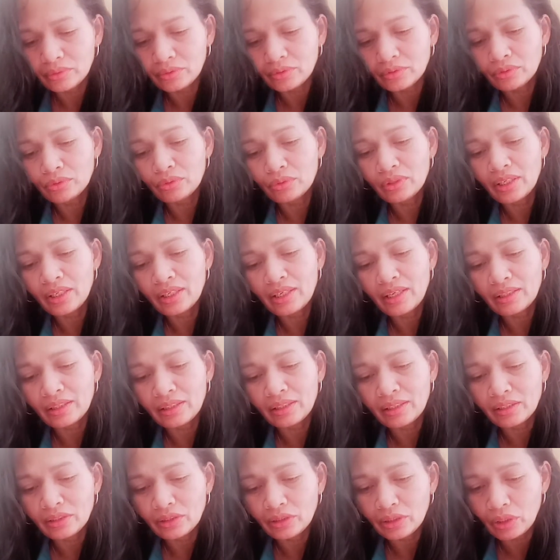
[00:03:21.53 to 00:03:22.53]
sundin
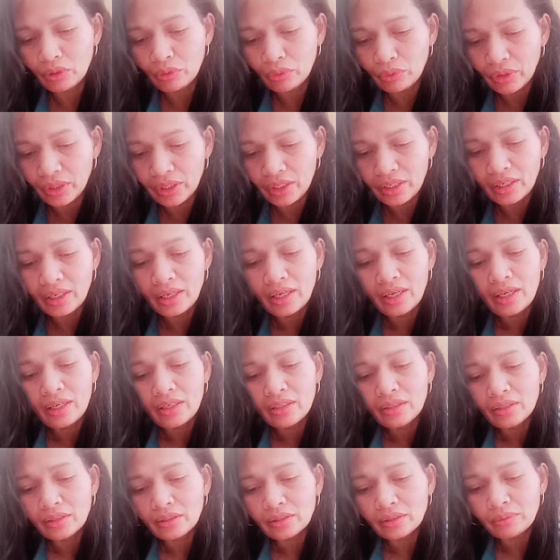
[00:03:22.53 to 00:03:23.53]
natin si Lord,
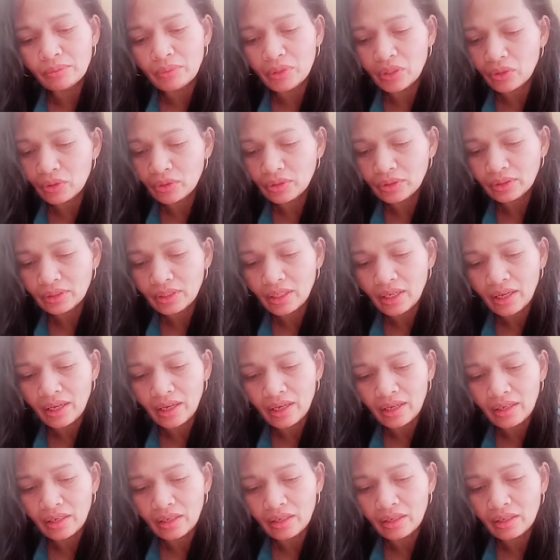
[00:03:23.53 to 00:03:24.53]
because
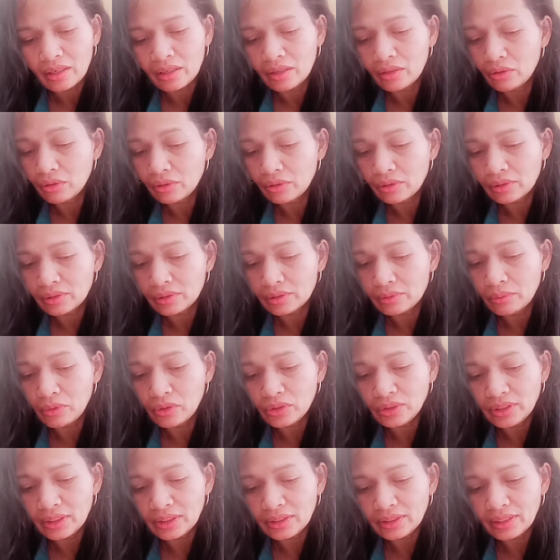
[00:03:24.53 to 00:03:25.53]

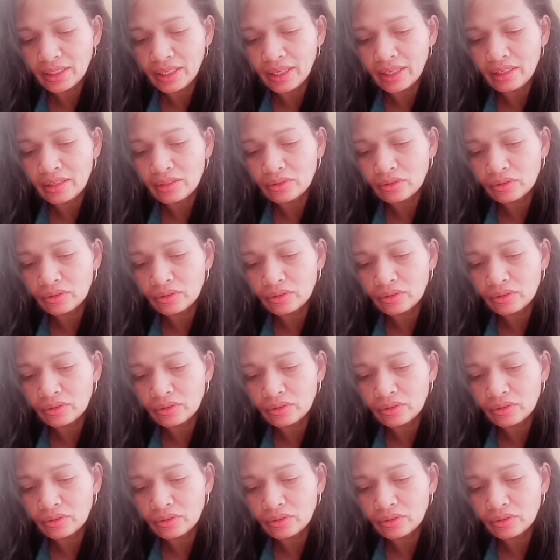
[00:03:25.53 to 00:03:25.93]
Moses said